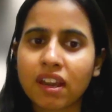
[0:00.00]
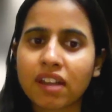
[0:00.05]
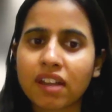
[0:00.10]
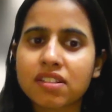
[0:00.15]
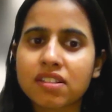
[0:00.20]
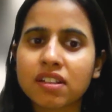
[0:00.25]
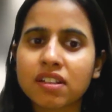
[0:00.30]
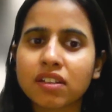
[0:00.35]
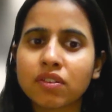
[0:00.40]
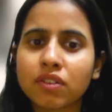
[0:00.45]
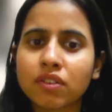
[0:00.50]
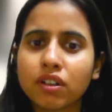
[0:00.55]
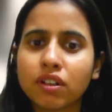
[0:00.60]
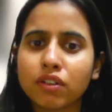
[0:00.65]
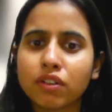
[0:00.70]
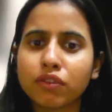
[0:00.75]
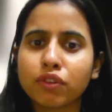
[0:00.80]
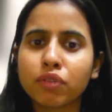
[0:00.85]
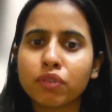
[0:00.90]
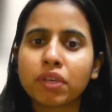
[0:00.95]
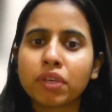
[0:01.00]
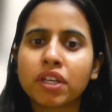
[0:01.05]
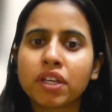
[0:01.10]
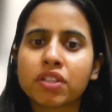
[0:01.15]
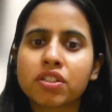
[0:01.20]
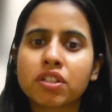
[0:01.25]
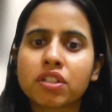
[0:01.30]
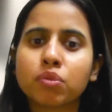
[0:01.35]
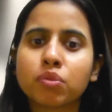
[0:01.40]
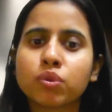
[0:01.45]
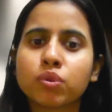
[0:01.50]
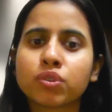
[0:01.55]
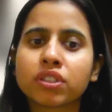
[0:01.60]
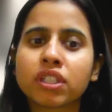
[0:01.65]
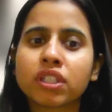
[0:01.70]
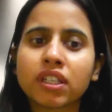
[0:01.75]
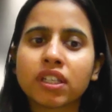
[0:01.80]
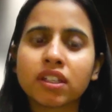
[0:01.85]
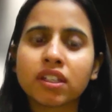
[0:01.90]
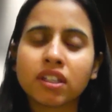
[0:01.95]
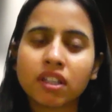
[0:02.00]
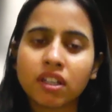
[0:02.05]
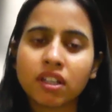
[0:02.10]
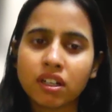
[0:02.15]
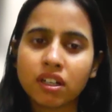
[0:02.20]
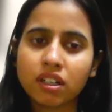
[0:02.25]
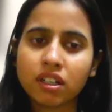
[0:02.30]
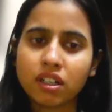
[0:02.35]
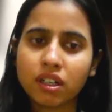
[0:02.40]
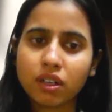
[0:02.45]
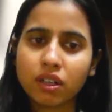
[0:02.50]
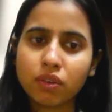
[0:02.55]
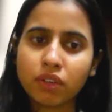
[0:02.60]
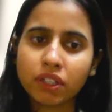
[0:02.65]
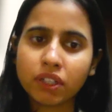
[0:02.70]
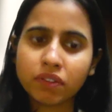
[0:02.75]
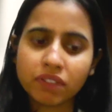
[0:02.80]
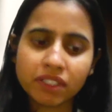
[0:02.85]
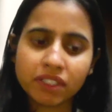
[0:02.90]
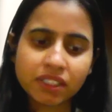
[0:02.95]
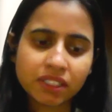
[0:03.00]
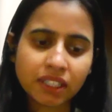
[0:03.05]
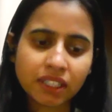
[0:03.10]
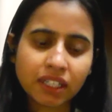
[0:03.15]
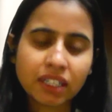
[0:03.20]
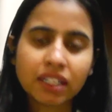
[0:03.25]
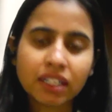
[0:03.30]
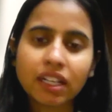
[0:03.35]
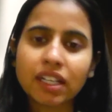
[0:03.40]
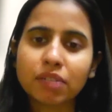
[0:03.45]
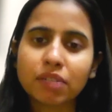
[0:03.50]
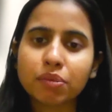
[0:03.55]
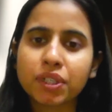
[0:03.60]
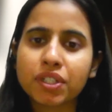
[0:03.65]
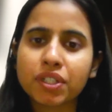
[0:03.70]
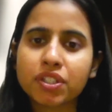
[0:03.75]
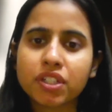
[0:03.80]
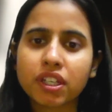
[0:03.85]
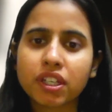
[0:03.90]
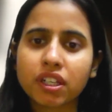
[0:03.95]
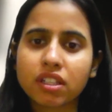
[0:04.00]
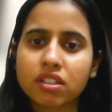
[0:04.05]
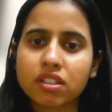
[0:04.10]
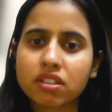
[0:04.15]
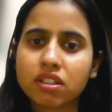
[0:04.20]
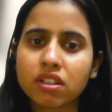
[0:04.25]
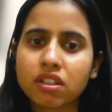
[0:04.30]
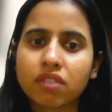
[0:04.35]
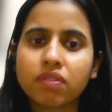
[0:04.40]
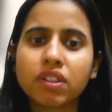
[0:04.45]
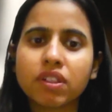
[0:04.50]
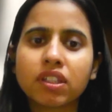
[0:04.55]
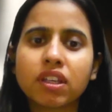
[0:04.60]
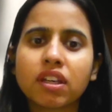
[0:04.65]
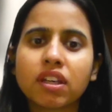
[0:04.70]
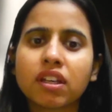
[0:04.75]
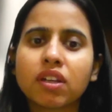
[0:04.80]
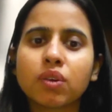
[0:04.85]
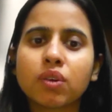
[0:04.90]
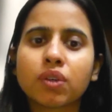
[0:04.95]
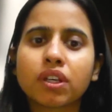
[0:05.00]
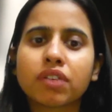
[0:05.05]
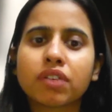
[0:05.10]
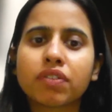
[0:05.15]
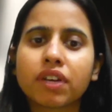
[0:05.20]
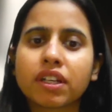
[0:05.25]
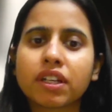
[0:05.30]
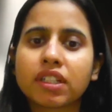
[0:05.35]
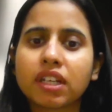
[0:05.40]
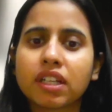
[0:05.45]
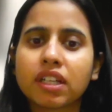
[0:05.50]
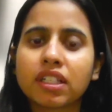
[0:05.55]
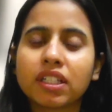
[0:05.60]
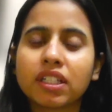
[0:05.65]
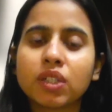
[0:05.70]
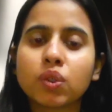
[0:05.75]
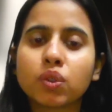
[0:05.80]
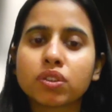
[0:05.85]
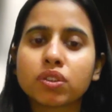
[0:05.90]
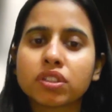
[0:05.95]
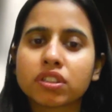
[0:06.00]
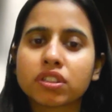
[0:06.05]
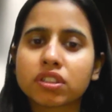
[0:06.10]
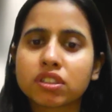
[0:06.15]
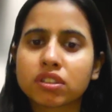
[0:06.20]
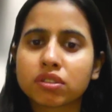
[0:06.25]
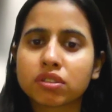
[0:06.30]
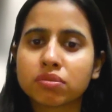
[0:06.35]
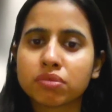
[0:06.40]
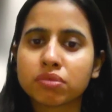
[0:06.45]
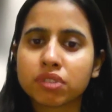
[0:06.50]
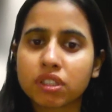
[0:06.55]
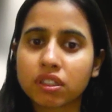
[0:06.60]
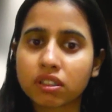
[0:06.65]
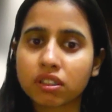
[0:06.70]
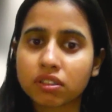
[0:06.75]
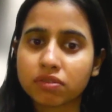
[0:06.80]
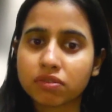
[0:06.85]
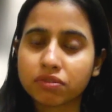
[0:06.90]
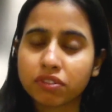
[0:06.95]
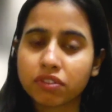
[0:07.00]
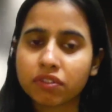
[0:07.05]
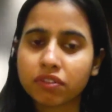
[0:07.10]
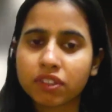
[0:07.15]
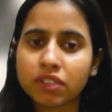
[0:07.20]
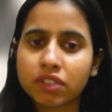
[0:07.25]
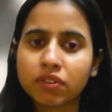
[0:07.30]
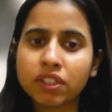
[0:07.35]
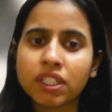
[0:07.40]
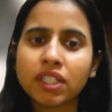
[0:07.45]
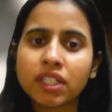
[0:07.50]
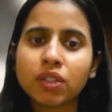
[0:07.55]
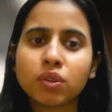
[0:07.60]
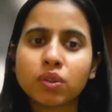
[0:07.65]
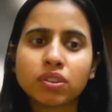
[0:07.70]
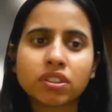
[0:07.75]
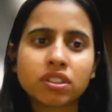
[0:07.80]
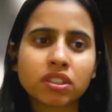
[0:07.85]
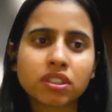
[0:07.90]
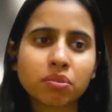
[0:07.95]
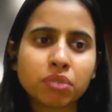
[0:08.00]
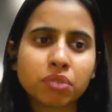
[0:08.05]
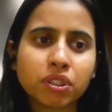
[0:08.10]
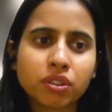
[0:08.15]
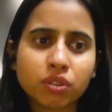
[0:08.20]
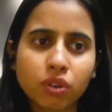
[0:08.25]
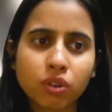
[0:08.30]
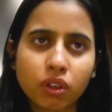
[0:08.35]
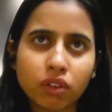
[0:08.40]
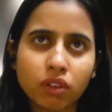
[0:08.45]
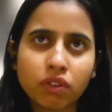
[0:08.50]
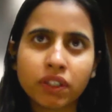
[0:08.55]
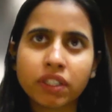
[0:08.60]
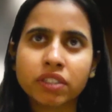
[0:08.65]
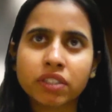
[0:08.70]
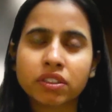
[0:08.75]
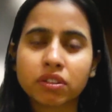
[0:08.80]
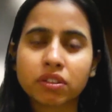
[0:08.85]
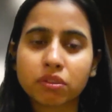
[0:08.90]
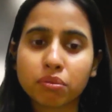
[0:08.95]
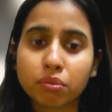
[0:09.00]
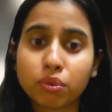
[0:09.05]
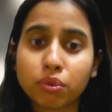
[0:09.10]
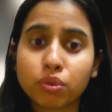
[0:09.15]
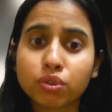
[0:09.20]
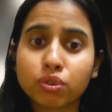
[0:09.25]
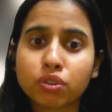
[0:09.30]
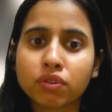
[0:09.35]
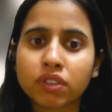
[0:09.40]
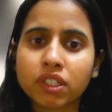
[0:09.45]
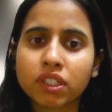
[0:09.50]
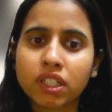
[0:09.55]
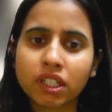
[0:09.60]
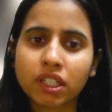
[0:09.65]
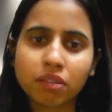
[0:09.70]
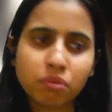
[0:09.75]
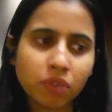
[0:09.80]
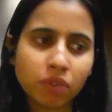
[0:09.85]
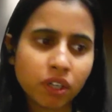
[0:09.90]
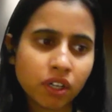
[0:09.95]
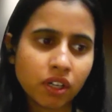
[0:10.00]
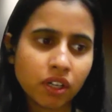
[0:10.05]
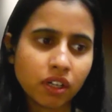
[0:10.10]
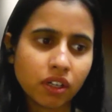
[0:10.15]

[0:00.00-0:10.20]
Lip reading: And sir, from nature, mostly when we say climate change, we think, okay, fine, our ecosystems. With the word ecosystem, it's always, most of the time,